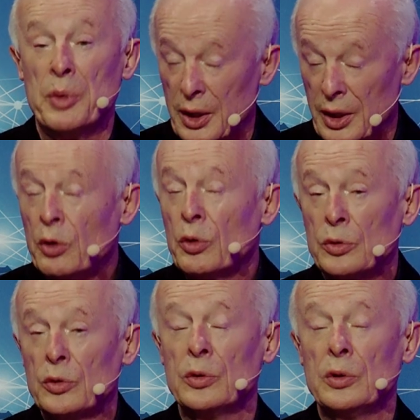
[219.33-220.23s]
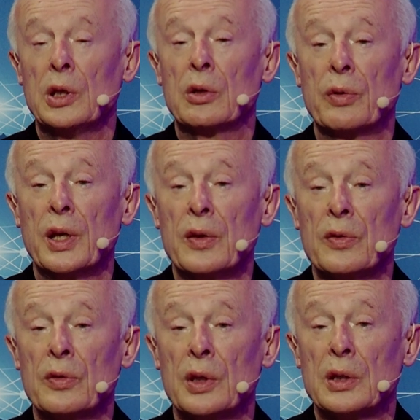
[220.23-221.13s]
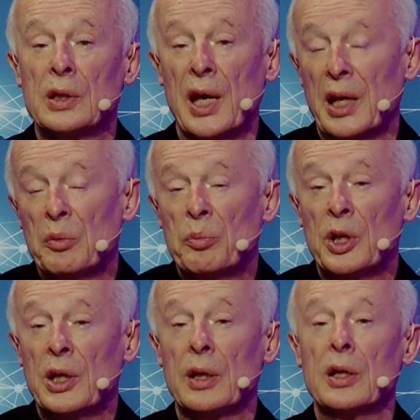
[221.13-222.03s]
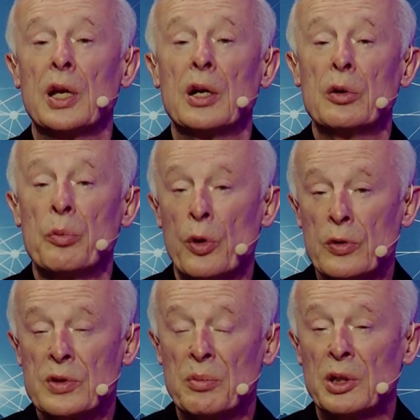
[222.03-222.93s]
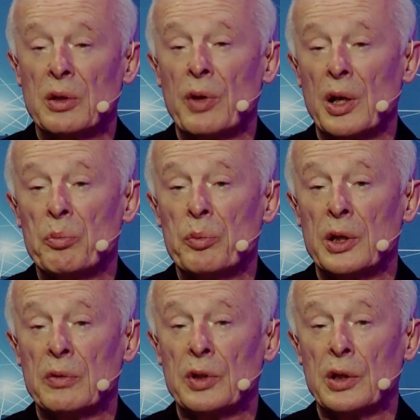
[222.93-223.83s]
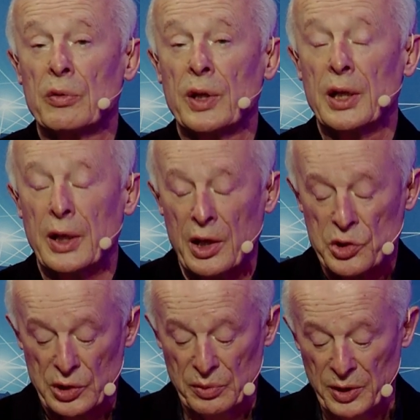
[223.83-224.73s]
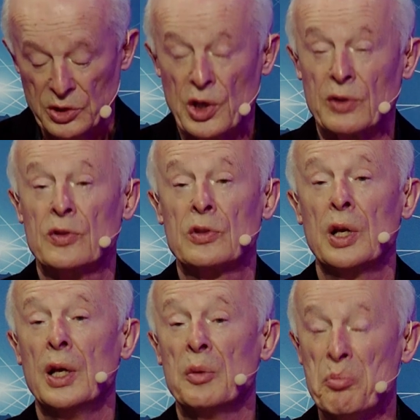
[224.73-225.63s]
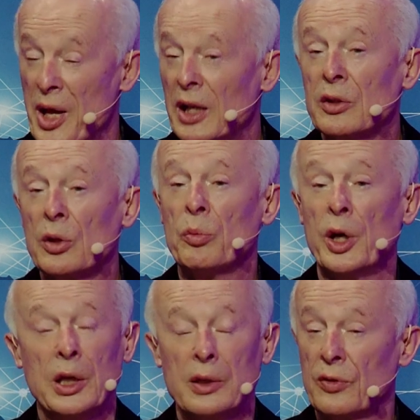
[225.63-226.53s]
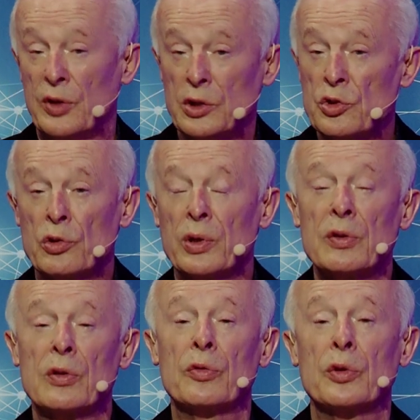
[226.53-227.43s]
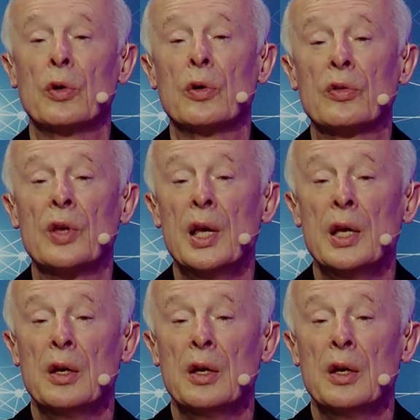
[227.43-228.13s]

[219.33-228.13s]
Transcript: below 2 degrees, it can be an irreversible development where the Greenland ice sheet will just melt away in centuries, of course,